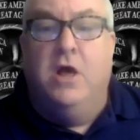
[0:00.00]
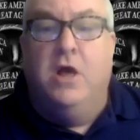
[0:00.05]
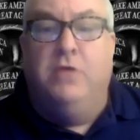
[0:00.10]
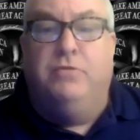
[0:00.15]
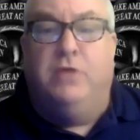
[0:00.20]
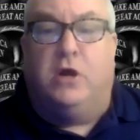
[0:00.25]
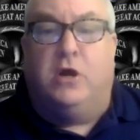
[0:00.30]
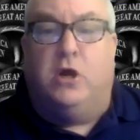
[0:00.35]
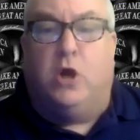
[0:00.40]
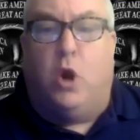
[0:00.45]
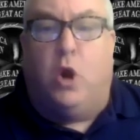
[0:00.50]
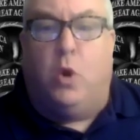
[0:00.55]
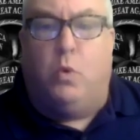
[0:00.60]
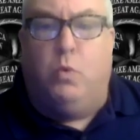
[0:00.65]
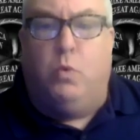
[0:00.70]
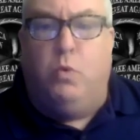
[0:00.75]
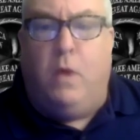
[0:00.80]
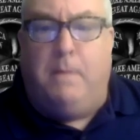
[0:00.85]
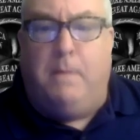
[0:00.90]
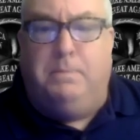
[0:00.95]
the
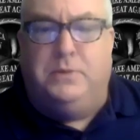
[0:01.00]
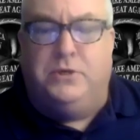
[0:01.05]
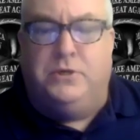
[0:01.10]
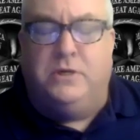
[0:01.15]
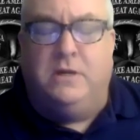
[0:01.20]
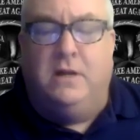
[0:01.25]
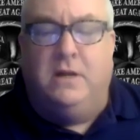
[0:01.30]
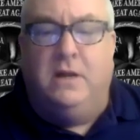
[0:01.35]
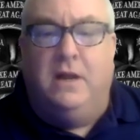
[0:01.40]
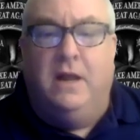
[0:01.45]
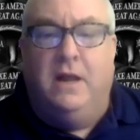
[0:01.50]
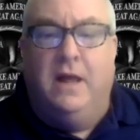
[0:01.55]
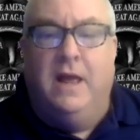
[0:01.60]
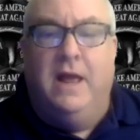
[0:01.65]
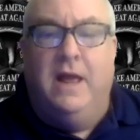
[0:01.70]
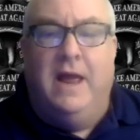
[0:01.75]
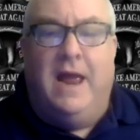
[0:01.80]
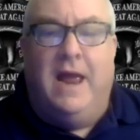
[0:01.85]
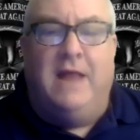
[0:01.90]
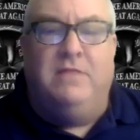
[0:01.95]
corruption
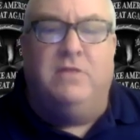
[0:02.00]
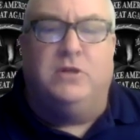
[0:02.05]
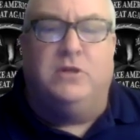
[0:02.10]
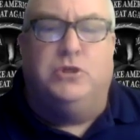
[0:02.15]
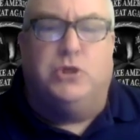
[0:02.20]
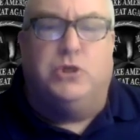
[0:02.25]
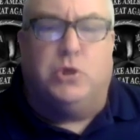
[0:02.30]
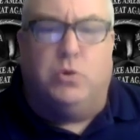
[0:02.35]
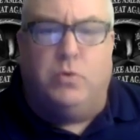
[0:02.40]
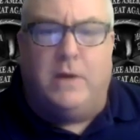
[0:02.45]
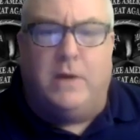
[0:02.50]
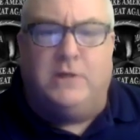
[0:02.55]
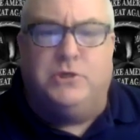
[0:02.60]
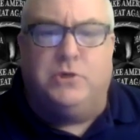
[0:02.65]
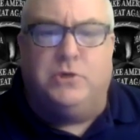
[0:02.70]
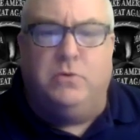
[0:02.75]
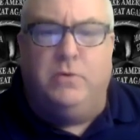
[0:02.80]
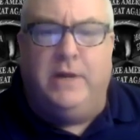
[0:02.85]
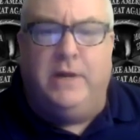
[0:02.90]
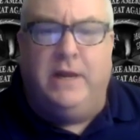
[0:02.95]
and the
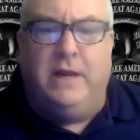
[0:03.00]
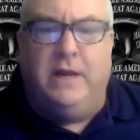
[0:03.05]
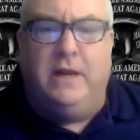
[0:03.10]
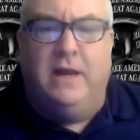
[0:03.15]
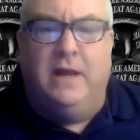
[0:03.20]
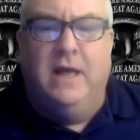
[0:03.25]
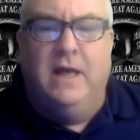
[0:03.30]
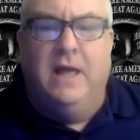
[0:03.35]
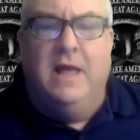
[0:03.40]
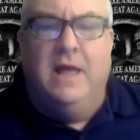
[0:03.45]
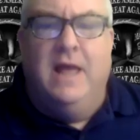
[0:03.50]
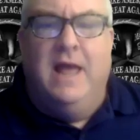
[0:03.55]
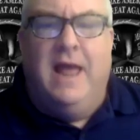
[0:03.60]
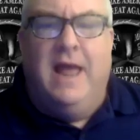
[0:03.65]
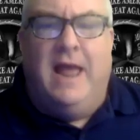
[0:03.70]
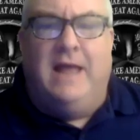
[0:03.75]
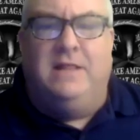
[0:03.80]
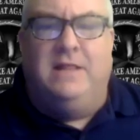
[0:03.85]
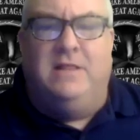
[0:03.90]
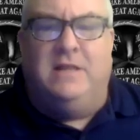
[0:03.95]
treachery
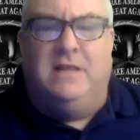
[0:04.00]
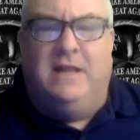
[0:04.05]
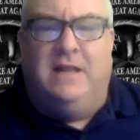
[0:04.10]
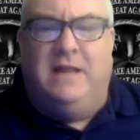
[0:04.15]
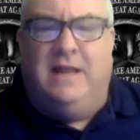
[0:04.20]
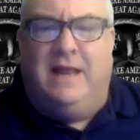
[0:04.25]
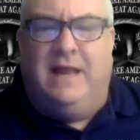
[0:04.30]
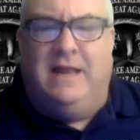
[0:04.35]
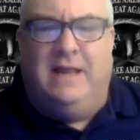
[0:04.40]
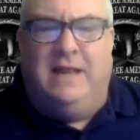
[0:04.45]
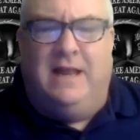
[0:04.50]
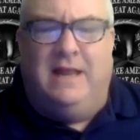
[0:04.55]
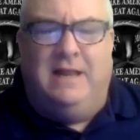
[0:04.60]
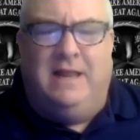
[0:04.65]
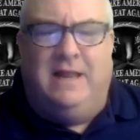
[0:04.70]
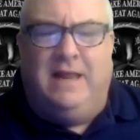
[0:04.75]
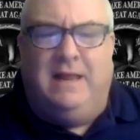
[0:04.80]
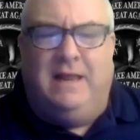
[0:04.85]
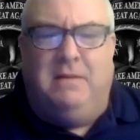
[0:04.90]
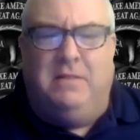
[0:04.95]
and
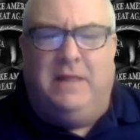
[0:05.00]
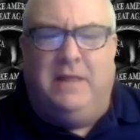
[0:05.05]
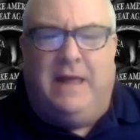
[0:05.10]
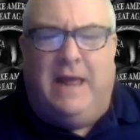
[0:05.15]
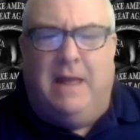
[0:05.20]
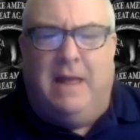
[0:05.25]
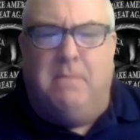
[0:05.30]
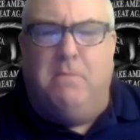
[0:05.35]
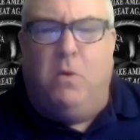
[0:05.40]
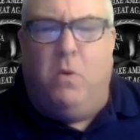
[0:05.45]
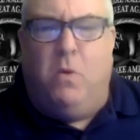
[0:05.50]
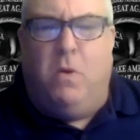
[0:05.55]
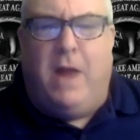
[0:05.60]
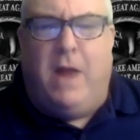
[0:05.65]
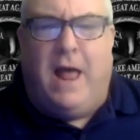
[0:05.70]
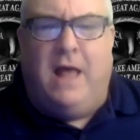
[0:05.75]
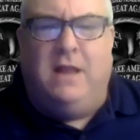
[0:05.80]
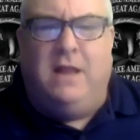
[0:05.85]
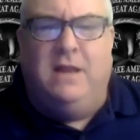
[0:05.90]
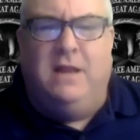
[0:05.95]
the
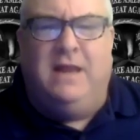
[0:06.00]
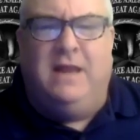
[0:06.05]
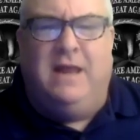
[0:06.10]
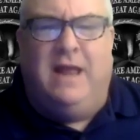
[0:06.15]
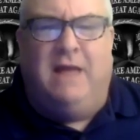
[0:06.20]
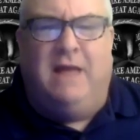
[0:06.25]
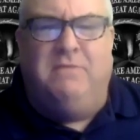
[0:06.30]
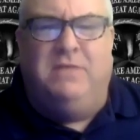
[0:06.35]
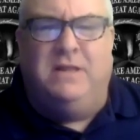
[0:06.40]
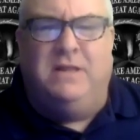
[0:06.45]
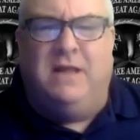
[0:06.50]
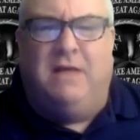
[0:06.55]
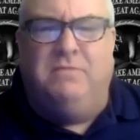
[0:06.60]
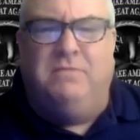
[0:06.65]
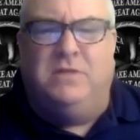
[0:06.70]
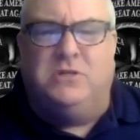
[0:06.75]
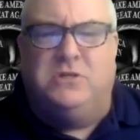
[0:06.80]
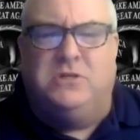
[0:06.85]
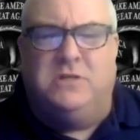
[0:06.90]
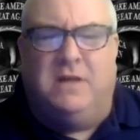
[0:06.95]
immorality of
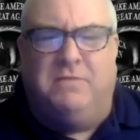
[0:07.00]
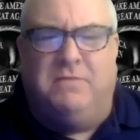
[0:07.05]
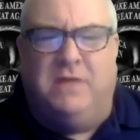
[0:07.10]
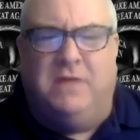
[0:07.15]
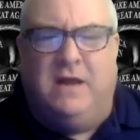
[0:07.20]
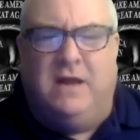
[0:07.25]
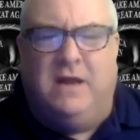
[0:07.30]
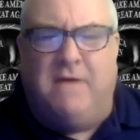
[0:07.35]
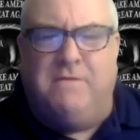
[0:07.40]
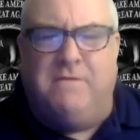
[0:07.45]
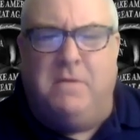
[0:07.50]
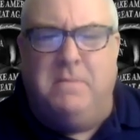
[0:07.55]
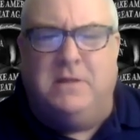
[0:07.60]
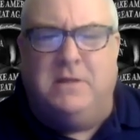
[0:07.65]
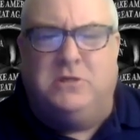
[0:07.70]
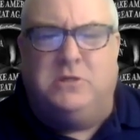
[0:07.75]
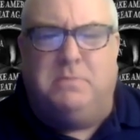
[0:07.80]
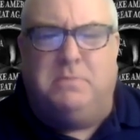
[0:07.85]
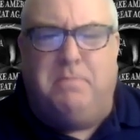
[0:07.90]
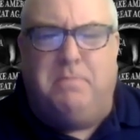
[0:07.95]
the
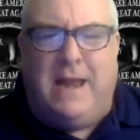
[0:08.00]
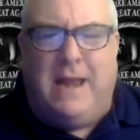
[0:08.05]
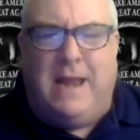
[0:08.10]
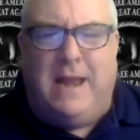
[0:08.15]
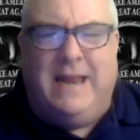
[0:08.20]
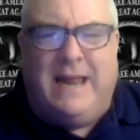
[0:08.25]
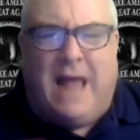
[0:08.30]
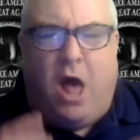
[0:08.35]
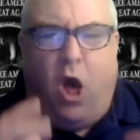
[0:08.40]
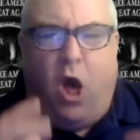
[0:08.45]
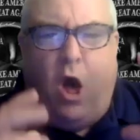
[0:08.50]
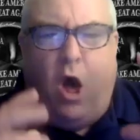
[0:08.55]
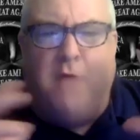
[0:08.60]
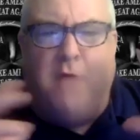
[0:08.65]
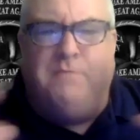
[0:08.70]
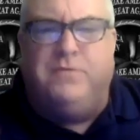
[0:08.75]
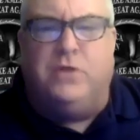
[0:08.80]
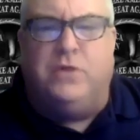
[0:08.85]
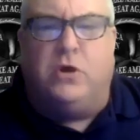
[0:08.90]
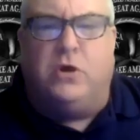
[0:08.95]
government spending
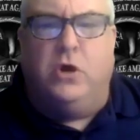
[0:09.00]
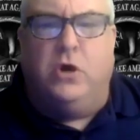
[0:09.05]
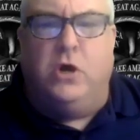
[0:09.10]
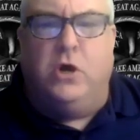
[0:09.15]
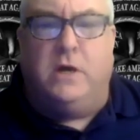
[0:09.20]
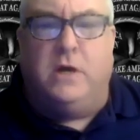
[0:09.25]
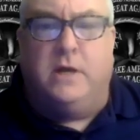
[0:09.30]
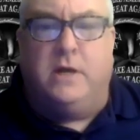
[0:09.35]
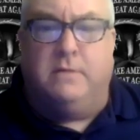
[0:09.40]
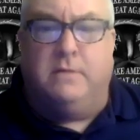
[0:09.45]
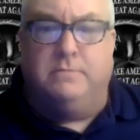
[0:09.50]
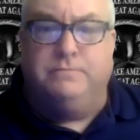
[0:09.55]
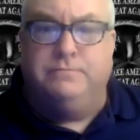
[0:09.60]
off the hook.